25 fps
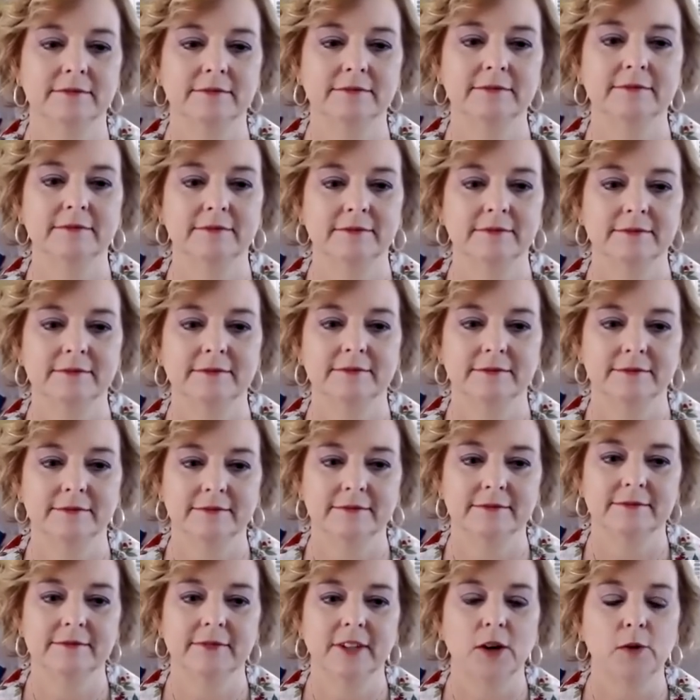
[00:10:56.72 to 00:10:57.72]
What? Yep.
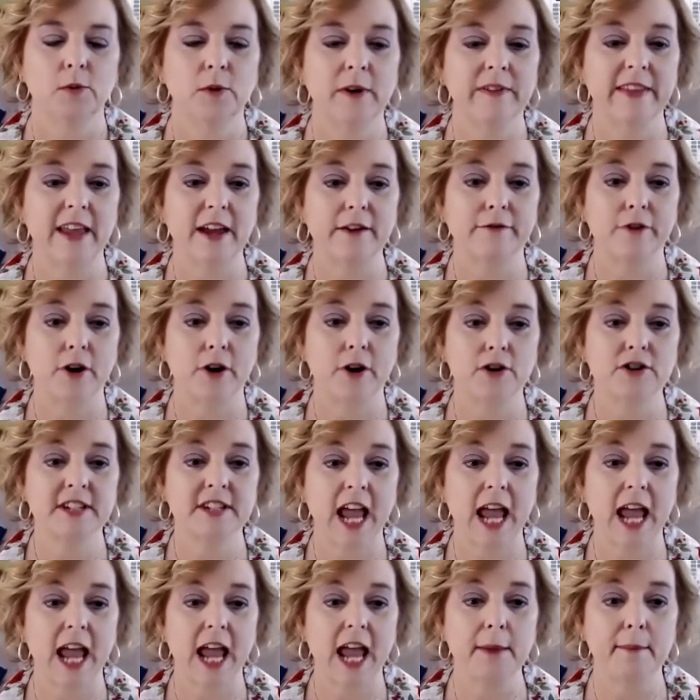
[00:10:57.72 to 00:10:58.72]
When they first
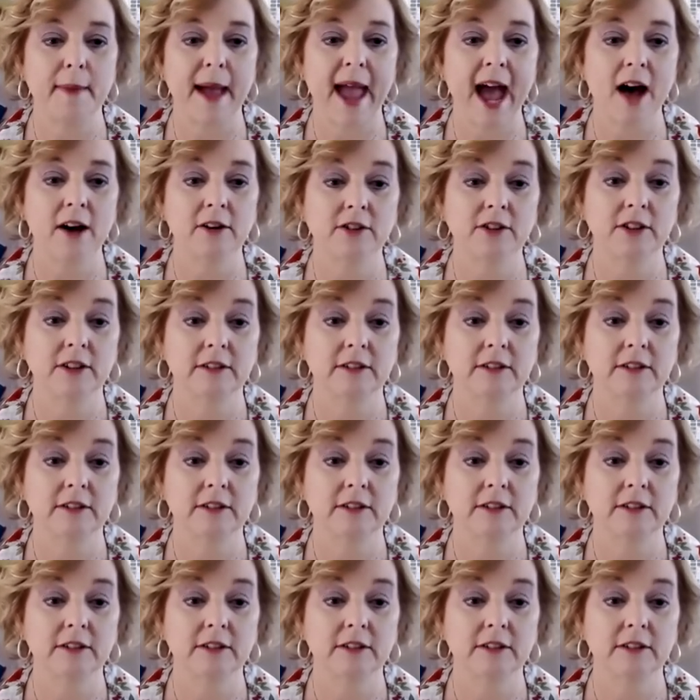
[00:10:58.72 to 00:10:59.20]
came out?